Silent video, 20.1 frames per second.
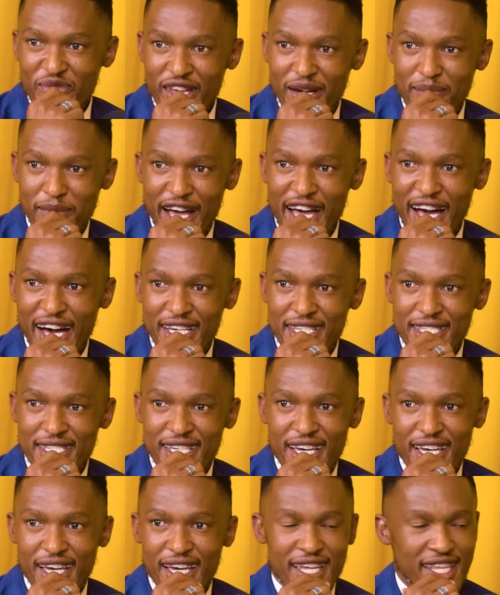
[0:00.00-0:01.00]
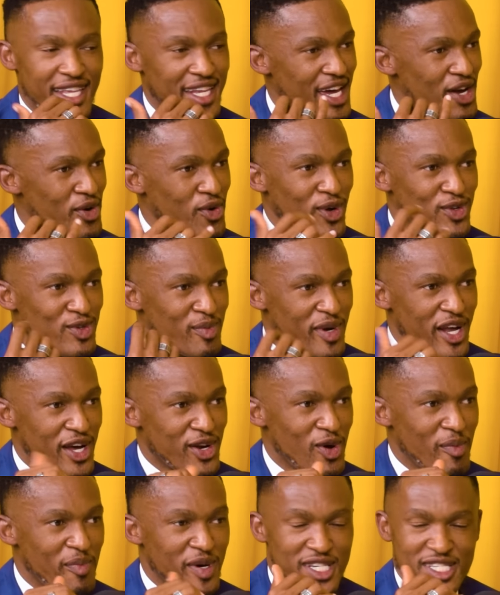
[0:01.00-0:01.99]
my eyes. And then I called
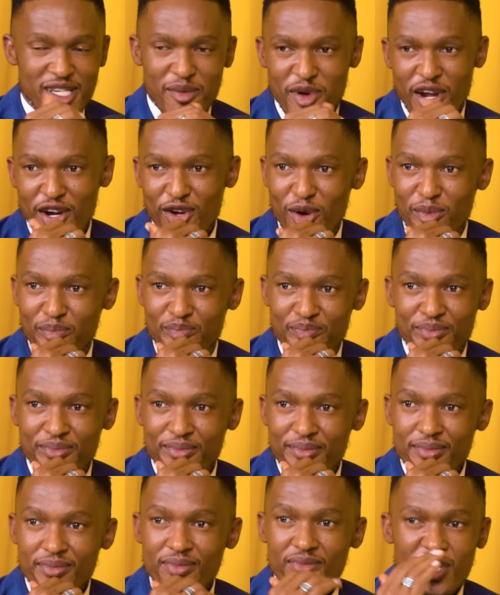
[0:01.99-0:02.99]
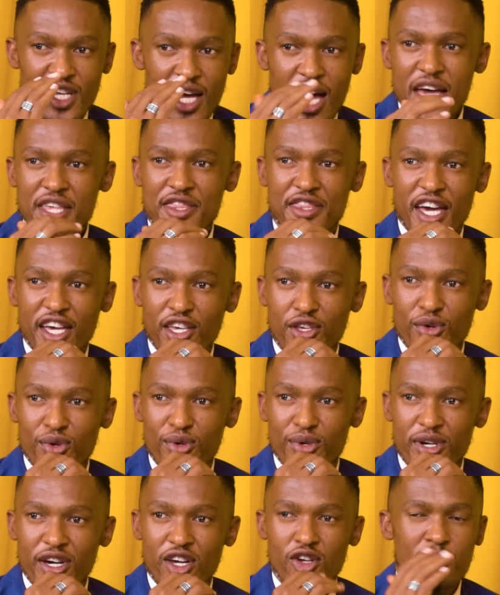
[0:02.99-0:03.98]
Upra Rob and I said, Upra Rob, I thank
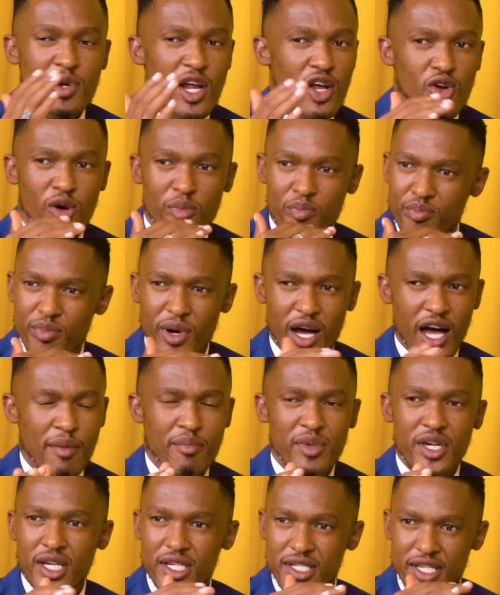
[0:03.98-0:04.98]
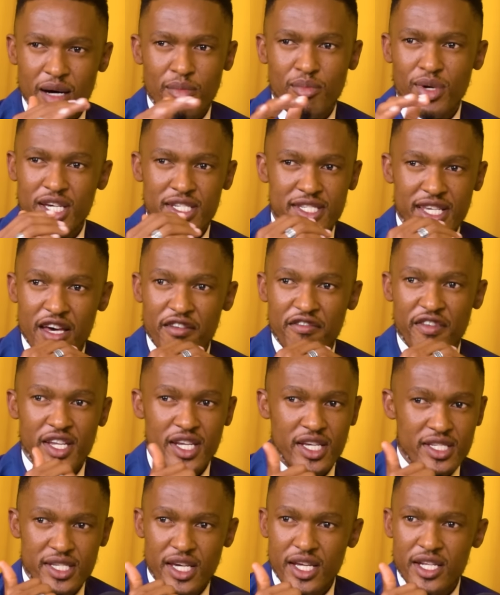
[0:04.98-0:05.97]
you. And Upra Rob, I mean, as humble as ever.
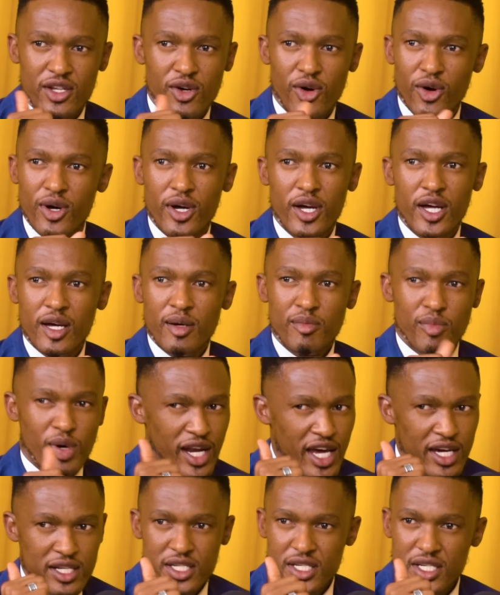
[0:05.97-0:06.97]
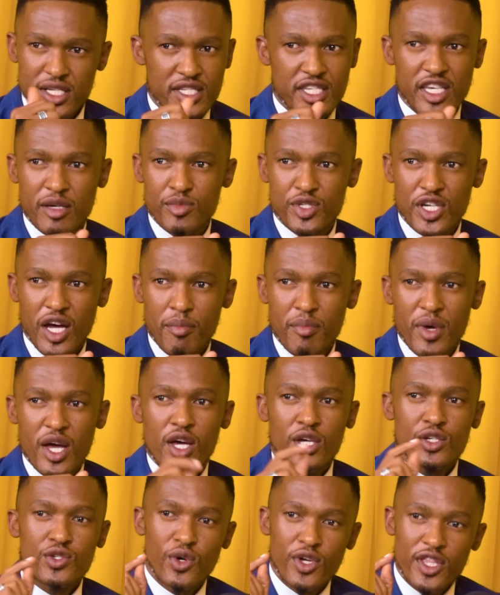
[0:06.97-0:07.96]
And it said, no, polite, Skeem sharp.
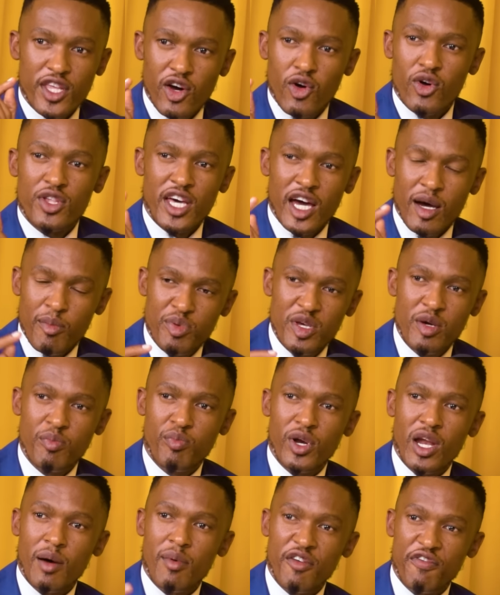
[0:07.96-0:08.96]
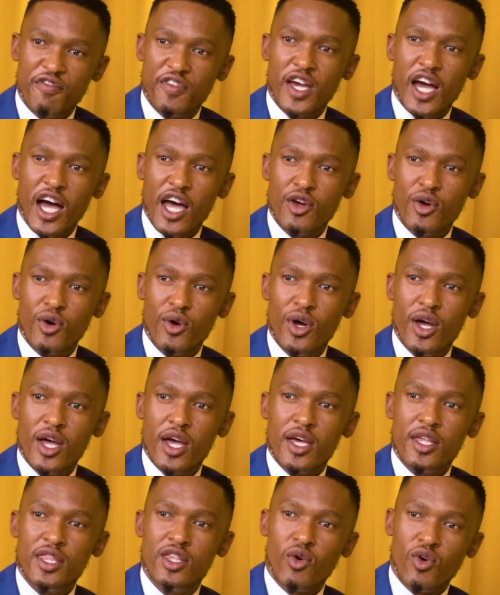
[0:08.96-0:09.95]
So there are people about Figayo,
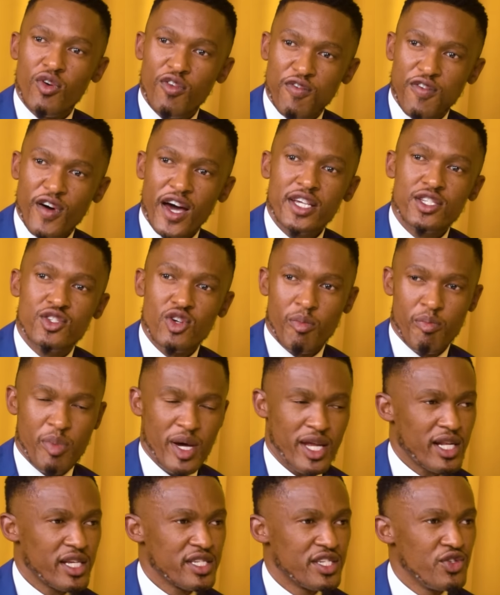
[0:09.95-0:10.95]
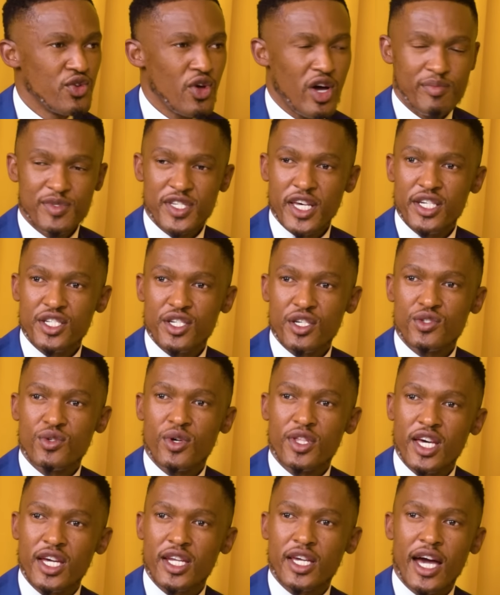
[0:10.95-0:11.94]
they will fight your battles in your absentia.
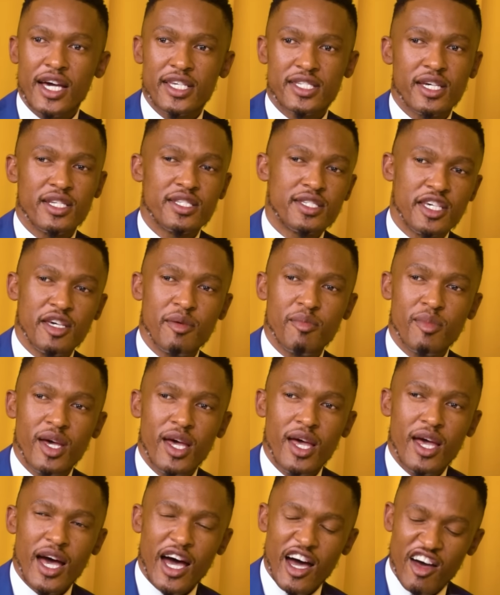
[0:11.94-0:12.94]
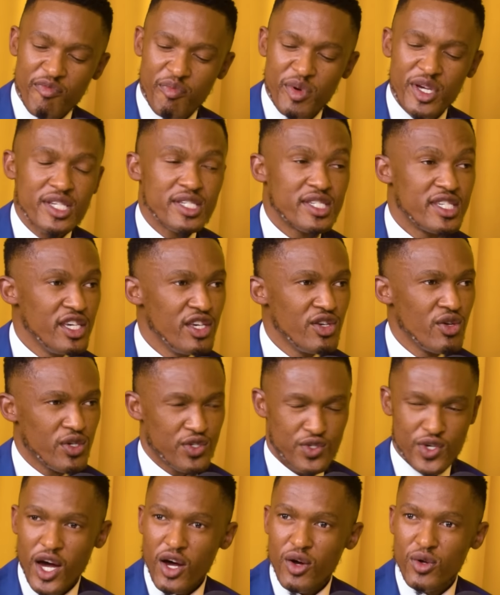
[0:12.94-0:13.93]
So that guy said, Skeem, I've been seeing
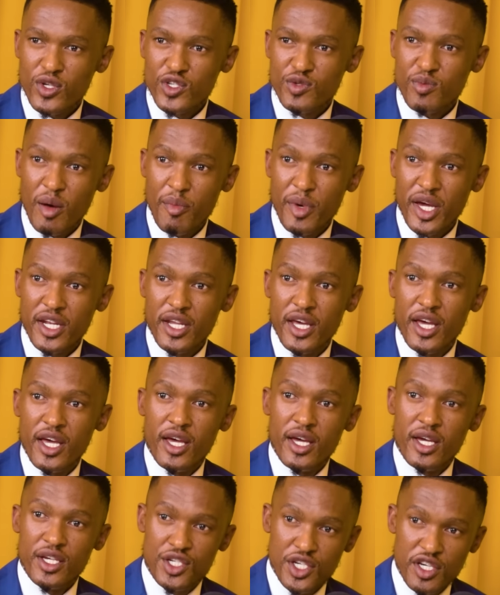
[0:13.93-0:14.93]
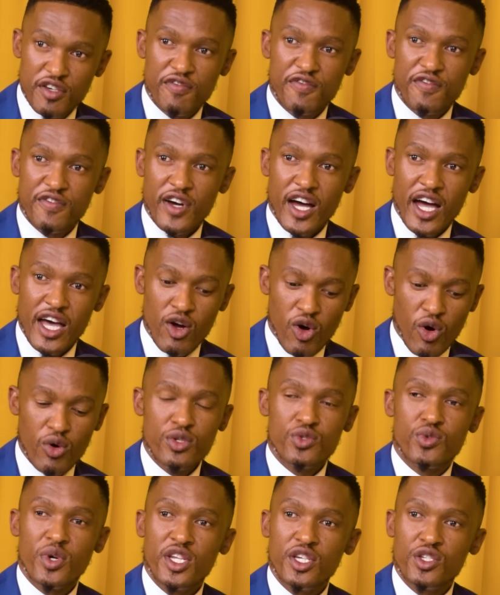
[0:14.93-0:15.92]
your struggles, my man. Chief, I
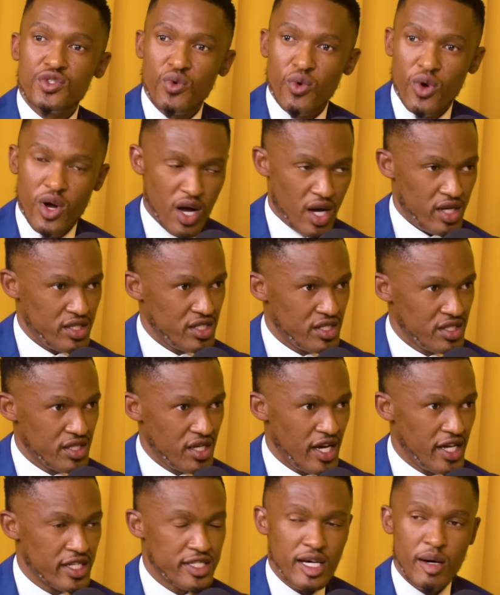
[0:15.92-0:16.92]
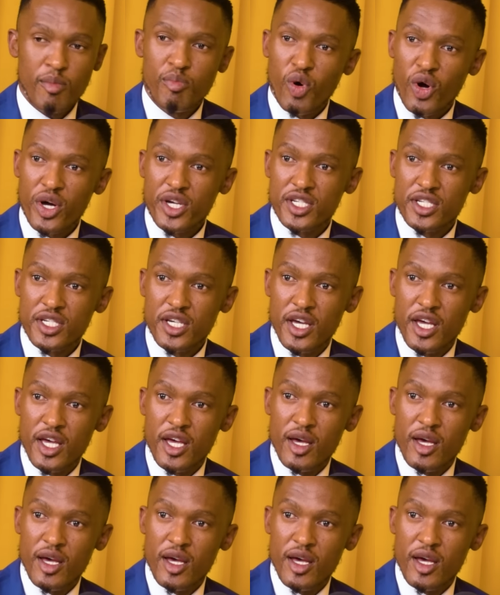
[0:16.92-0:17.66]
own 22 cars at some point.